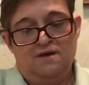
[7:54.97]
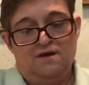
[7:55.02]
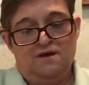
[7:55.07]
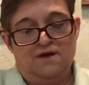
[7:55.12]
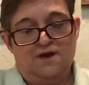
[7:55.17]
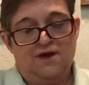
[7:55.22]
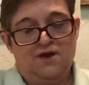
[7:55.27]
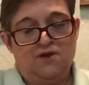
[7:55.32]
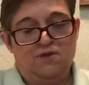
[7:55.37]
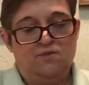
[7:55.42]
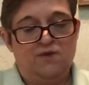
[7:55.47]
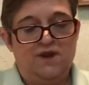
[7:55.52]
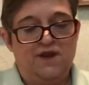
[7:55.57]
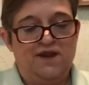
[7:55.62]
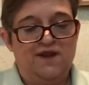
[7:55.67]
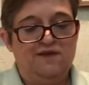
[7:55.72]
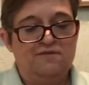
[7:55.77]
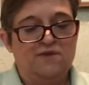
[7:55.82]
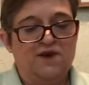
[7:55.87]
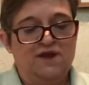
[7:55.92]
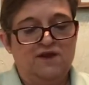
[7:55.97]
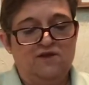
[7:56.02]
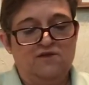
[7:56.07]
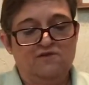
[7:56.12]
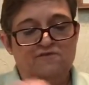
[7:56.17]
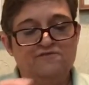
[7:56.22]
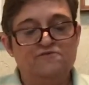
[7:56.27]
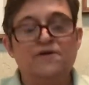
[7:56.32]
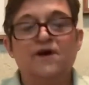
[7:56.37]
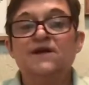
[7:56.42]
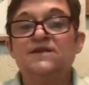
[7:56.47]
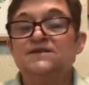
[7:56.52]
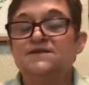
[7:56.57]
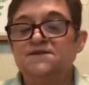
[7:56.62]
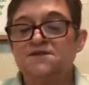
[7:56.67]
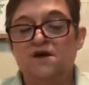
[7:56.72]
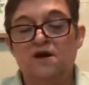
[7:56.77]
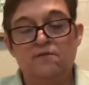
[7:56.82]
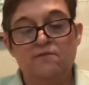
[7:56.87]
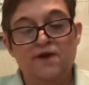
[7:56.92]
I don't want any of my little friends
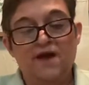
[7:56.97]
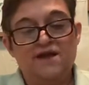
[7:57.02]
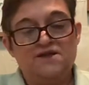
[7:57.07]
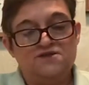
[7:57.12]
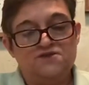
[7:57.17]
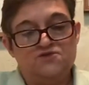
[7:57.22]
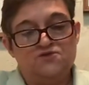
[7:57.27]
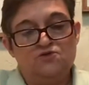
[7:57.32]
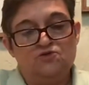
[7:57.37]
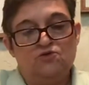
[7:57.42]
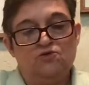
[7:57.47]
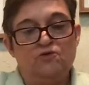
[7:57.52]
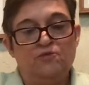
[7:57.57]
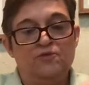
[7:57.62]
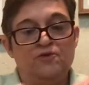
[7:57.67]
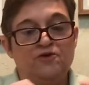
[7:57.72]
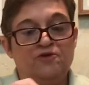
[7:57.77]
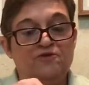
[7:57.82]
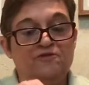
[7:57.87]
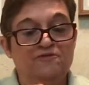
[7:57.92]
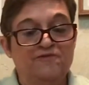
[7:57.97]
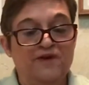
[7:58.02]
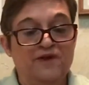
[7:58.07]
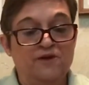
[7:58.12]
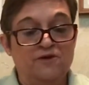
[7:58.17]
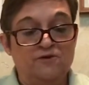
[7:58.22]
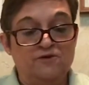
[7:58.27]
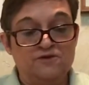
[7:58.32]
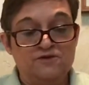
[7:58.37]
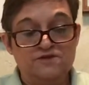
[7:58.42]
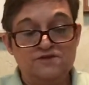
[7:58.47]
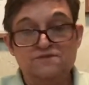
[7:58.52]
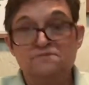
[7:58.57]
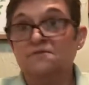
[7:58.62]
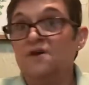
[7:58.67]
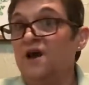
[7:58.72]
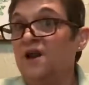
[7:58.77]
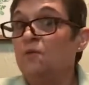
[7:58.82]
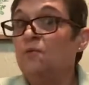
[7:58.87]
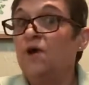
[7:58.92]
to come back to school with burned fingers.
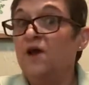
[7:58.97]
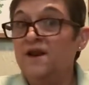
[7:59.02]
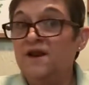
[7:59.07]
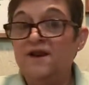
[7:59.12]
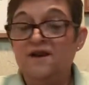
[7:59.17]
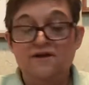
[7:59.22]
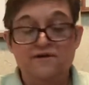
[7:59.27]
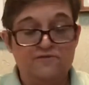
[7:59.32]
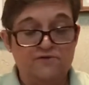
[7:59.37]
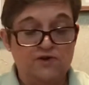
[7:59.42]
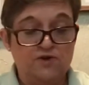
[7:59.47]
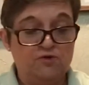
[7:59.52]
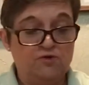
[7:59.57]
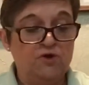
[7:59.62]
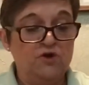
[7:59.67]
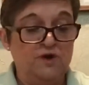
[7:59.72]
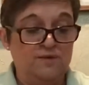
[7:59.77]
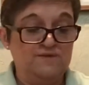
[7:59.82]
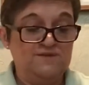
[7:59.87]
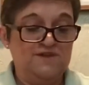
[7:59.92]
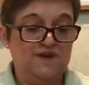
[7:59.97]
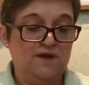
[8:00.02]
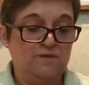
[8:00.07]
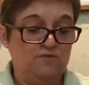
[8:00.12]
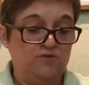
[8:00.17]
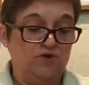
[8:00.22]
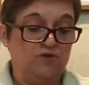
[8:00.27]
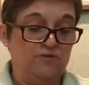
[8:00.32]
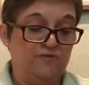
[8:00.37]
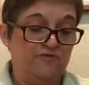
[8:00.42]
I don't want any of your grown-ups to get burned